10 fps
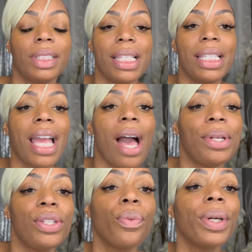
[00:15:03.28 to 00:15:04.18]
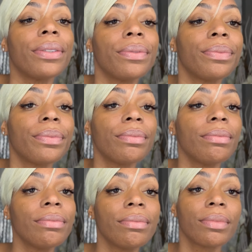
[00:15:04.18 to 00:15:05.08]
see how we doing.
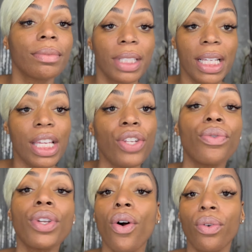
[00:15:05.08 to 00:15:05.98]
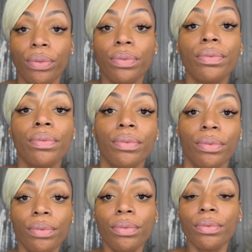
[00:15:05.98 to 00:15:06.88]
Because then you'll know.
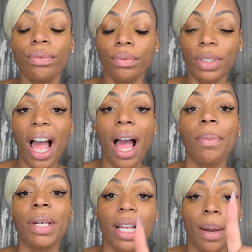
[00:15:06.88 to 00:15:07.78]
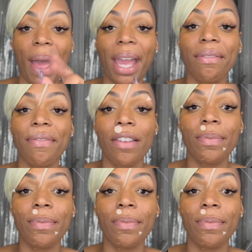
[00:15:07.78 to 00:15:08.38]
I'm going to come back in 5